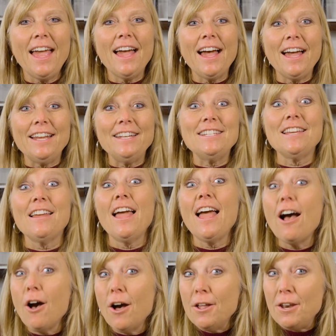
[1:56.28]
And
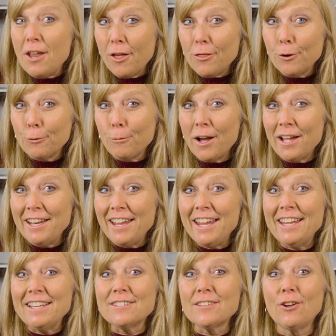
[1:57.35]
another one is